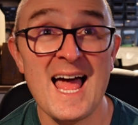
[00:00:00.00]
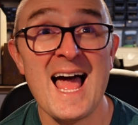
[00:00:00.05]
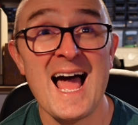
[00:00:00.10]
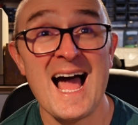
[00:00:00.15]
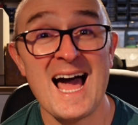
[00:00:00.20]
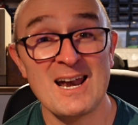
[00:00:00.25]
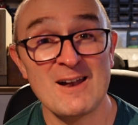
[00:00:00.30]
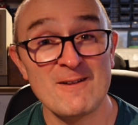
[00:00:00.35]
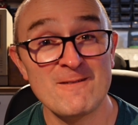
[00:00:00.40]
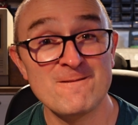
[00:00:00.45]

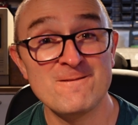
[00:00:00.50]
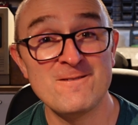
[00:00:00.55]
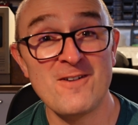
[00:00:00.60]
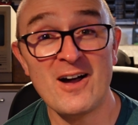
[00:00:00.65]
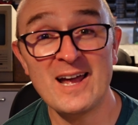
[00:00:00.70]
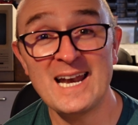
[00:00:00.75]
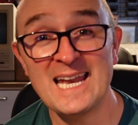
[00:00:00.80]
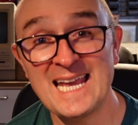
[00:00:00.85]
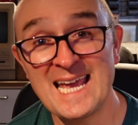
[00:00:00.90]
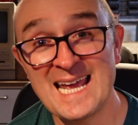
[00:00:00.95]
and I'll
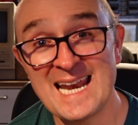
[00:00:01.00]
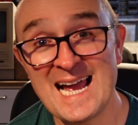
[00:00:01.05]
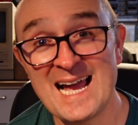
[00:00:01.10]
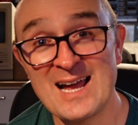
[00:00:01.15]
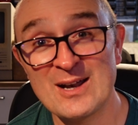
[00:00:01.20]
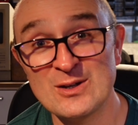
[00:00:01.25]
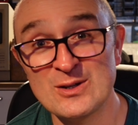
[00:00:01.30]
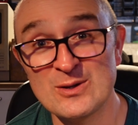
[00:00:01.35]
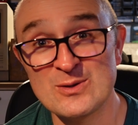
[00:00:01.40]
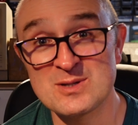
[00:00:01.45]
finally get out
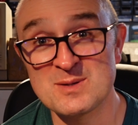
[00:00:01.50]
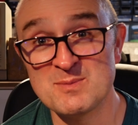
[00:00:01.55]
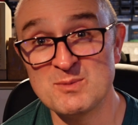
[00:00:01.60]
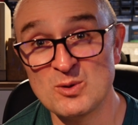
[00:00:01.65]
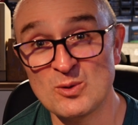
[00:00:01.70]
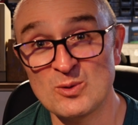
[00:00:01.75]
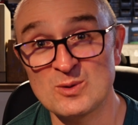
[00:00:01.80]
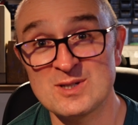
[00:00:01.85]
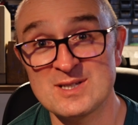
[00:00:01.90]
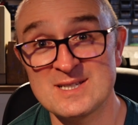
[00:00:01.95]
and do some
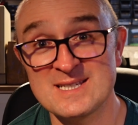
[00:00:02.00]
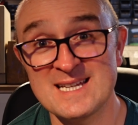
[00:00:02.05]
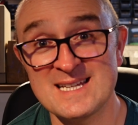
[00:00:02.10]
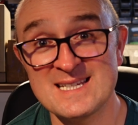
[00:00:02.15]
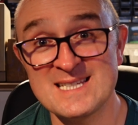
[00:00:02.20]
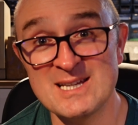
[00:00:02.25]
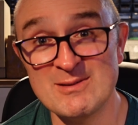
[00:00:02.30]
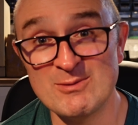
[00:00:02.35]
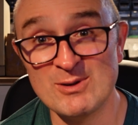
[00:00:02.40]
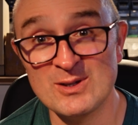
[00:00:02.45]
0 to
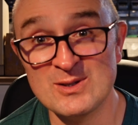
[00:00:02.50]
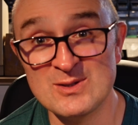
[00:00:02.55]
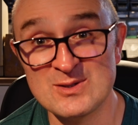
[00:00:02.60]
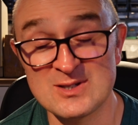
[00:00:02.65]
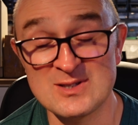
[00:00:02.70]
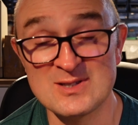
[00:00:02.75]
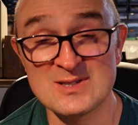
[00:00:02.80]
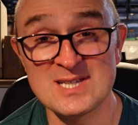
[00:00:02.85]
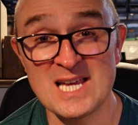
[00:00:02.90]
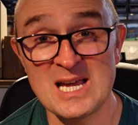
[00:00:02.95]
60 runs
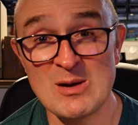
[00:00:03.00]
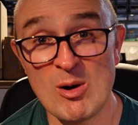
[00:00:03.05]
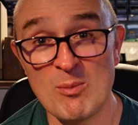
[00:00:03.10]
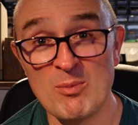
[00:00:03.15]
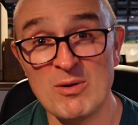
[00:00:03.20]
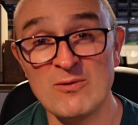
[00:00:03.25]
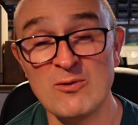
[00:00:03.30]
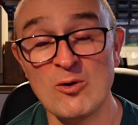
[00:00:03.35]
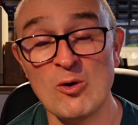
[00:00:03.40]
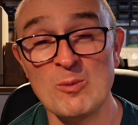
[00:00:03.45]
and see what
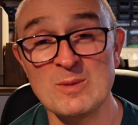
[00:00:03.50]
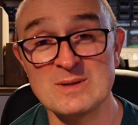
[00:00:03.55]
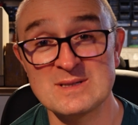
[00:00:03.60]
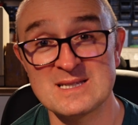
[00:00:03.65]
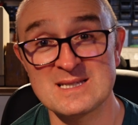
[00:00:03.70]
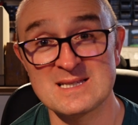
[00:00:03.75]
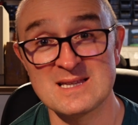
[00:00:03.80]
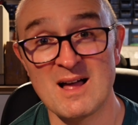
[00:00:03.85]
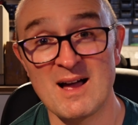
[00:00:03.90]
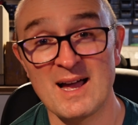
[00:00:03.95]
performance
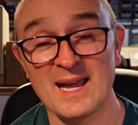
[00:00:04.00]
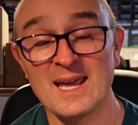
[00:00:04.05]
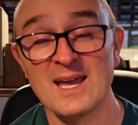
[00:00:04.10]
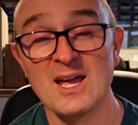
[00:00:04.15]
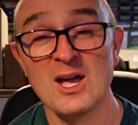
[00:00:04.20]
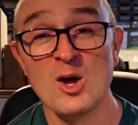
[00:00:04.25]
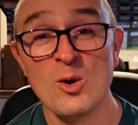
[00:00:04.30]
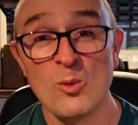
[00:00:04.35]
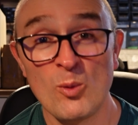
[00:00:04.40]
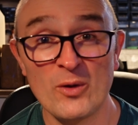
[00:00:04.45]
is like
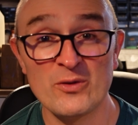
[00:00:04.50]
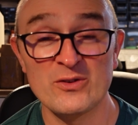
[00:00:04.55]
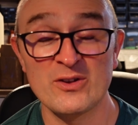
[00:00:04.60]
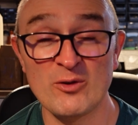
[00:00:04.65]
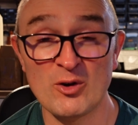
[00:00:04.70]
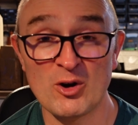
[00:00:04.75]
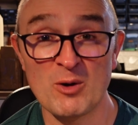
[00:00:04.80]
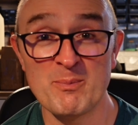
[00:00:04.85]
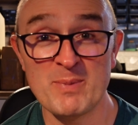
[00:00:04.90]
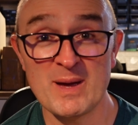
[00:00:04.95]
once I've
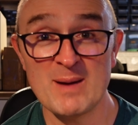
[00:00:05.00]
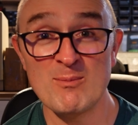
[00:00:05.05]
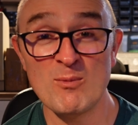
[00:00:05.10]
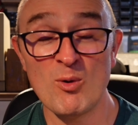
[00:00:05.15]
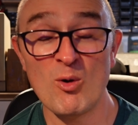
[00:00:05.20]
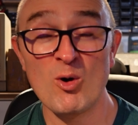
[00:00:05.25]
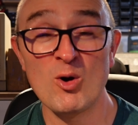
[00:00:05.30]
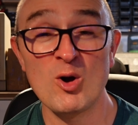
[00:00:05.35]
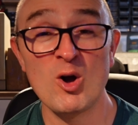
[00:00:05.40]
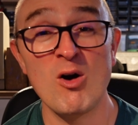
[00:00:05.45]
got a bit
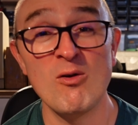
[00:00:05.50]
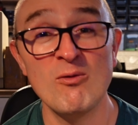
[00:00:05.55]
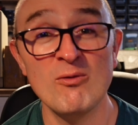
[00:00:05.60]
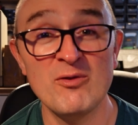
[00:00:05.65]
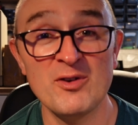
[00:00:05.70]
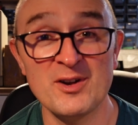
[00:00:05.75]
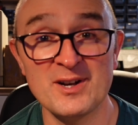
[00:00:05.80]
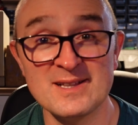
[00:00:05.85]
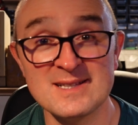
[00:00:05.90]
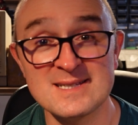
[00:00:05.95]
more
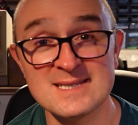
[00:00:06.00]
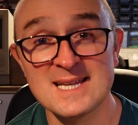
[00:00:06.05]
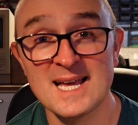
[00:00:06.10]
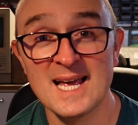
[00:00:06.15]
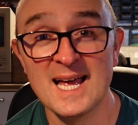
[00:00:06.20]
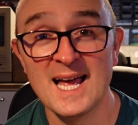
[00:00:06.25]
confidence